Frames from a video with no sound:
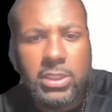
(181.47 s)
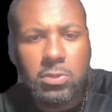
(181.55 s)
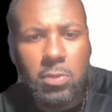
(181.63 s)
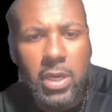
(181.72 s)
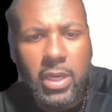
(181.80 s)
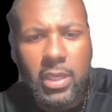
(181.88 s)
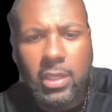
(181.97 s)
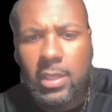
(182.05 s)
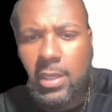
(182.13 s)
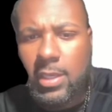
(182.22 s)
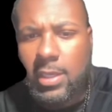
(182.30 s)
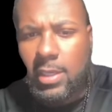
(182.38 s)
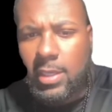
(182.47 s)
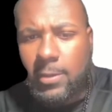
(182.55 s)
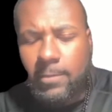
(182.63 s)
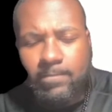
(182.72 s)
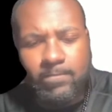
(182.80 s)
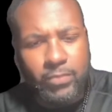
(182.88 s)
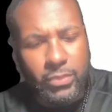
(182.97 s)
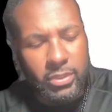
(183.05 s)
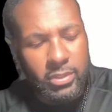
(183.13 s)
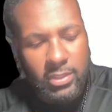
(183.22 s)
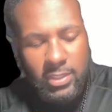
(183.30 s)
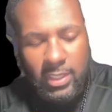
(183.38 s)
why.
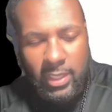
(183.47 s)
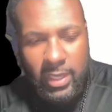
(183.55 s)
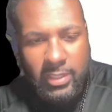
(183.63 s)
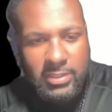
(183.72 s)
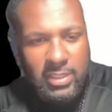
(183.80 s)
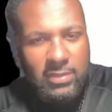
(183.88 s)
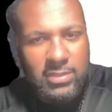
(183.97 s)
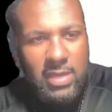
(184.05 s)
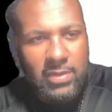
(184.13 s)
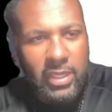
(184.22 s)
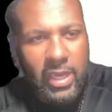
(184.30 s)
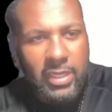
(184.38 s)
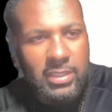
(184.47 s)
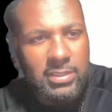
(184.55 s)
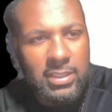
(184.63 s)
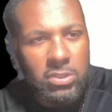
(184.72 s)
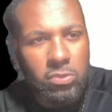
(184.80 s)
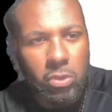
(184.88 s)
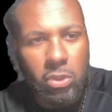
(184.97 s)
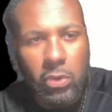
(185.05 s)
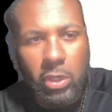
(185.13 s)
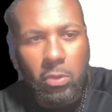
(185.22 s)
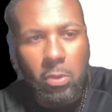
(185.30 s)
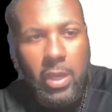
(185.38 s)
At the same time, like, I can see this one going
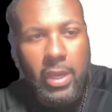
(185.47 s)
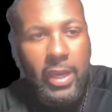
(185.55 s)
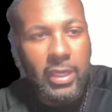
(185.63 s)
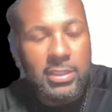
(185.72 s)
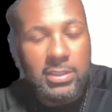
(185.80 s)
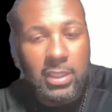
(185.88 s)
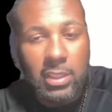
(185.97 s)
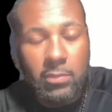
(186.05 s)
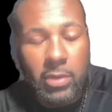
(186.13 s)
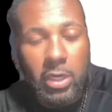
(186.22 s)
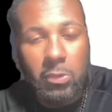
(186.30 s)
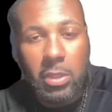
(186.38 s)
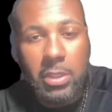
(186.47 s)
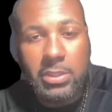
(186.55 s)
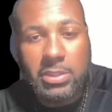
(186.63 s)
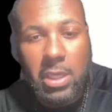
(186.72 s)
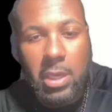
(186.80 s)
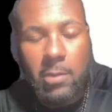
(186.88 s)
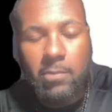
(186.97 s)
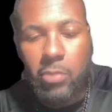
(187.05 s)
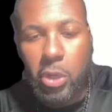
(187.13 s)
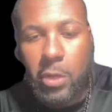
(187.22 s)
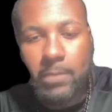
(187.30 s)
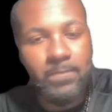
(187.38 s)
either way. I can see anybody winning this game,
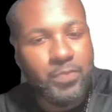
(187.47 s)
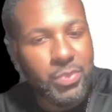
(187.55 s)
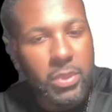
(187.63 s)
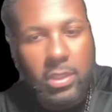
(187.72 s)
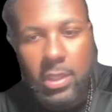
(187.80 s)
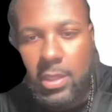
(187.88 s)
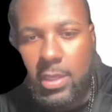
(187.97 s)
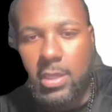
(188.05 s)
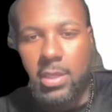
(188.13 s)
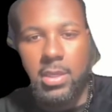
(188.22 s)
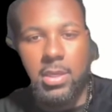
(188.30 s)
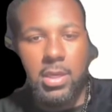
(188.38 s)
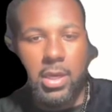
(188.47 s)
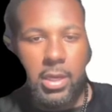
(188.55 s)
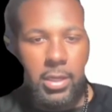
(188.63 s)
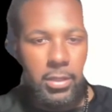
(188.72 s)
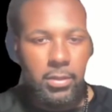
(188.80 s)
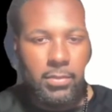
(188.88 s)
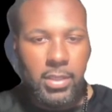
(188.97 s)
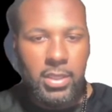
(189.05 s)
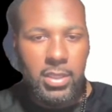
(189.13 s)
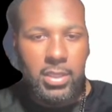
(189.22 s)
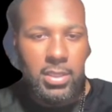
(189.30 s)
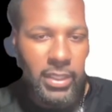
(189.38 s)
but
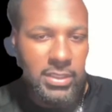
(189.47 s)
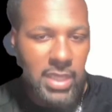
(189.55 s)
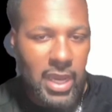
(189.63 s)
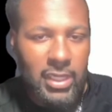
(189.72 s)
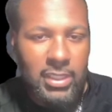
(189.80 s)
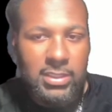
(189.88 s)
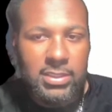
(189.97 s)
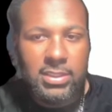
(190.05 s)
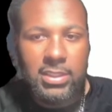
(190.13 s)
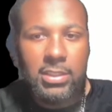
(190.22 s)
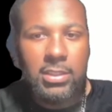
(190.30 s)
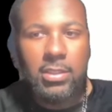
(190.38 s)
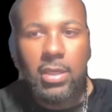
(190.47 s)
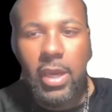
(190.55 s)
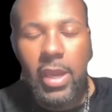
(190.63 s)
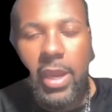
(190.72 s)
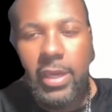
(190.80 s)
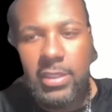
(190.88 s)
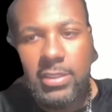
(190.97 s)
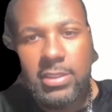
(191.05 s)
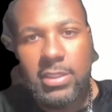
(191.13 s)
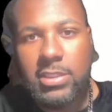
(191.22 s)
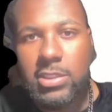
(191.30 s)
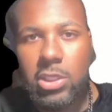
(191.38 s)
like I said, I can see
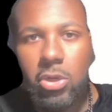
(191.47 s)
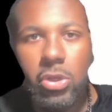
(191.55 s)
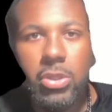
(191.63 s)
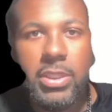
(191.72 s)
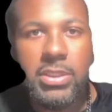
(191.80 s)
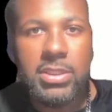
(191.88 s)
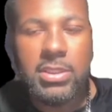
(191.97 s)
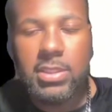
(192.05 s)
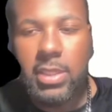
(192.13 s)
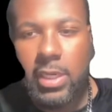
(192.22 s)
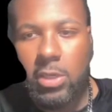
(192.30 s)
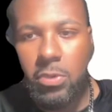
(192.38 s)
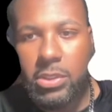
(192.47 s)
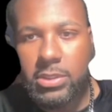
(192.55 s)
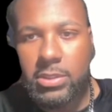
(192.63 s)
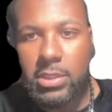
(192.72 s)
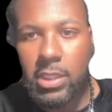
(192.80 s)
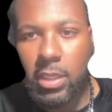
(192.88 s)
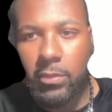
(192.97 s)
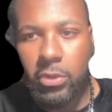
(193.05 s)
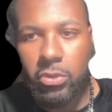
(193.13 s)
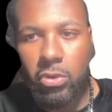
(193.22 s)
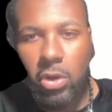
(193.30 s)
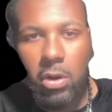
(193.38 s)
a scenario that Cincinnati wins this game because
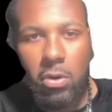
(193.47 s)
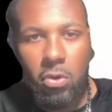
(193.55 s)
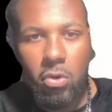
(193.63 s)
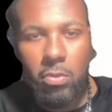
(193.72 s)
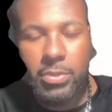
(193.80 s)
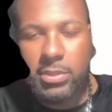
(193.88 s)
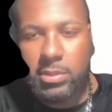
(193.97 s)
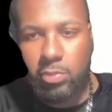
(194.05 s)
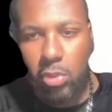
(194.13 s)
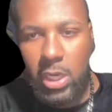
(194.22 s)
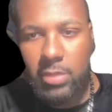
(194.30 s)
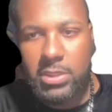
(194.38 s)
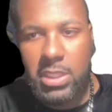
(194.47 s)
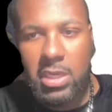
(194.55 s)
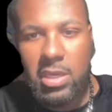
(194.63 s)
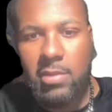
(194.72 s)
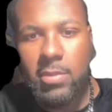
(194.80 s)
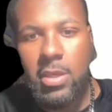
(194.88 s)
they're at home. This is prime time.